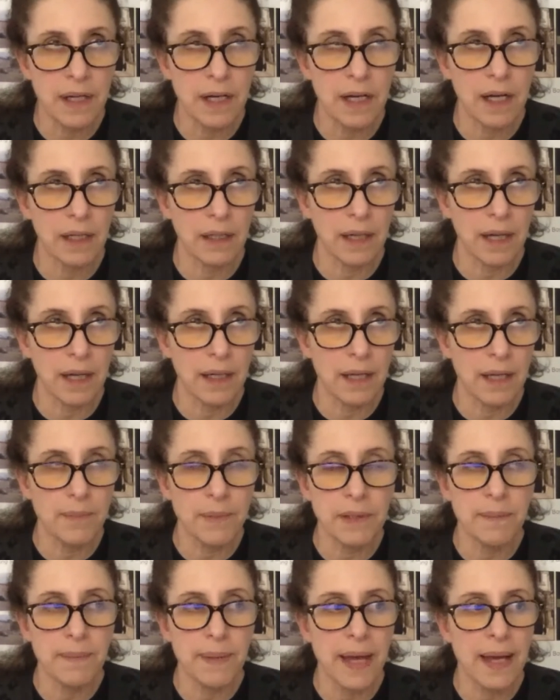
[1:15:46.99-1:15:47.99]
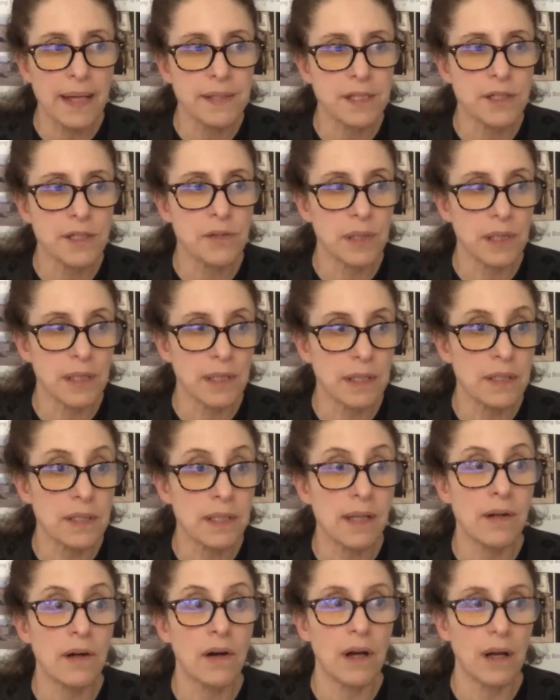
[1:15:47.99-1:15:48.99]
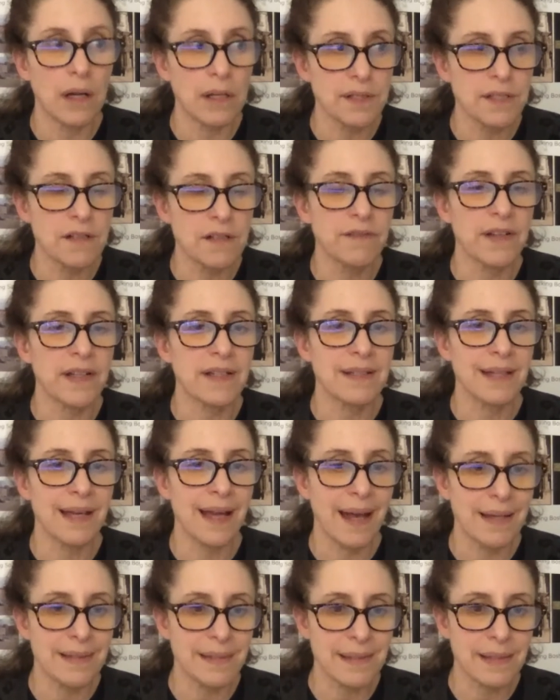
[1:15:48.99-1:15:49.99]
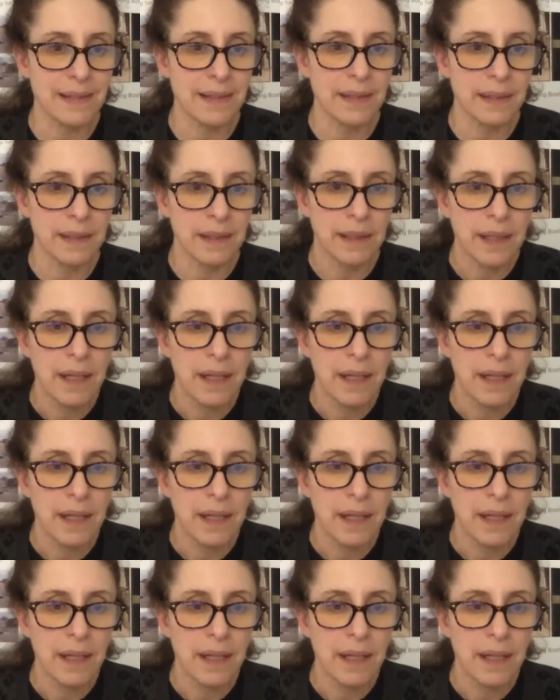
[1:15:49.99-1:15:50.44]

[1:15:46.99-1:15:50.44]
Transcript: gone up in the past two years, and they're also fantastic.